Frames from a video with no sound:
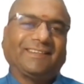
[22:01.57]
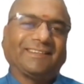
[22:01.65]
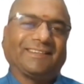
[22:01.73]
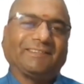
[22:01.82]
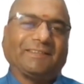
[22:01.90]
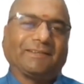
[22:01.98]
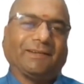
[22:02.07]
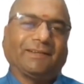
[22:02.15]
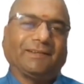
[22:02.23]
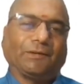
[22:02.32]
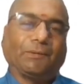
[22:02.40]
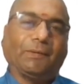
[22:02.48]
See, with
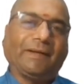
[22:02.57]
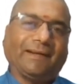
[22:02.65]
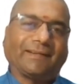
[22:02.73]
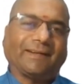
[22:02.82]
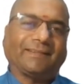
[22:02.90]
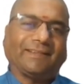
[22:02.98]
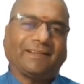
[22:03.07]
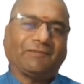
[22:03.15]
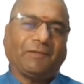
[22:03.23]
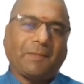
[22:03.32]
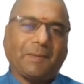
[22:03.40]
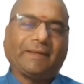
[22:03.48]
all the good intent
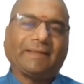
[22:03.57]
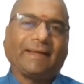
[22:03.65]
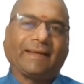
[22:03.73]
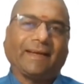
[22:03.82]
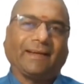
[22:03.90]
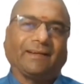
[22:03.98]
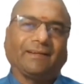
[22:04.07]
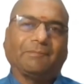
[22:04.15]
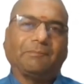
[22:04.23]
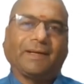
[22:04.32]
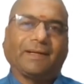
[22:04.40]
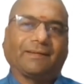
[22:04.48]
that we may be
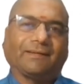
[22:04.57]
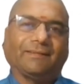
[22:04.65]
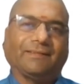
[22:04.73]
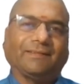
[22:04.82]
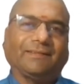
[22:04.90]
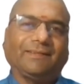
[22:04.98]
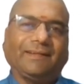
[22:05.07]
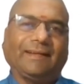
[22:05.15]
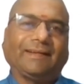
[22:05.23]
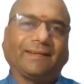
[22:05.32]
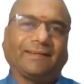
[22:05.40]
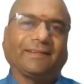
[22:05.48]
thinking, but
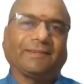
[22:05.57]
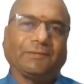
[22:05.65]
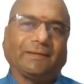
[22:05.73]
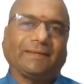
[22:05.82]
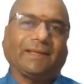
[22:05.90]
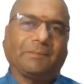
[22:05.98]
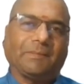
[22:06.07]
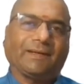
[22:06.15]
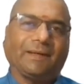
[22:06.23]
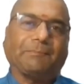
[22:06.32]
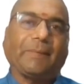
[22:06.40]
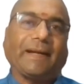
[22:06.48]
intent is one thing,
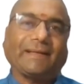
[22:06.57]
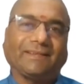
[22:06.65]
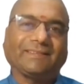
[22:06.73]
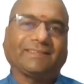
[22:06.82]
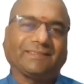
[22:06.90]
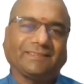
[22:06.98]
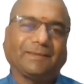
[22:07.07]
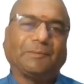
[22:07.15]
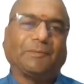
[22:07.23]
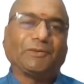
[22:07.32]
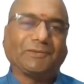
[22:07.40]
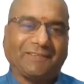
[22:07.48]
but impact is the
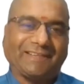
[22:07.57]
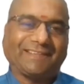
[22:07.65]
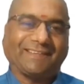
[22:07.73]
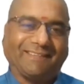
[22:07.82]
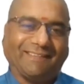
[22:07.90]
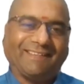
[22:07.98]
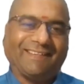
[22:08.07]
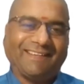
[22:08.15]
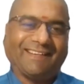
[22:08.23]
most vital in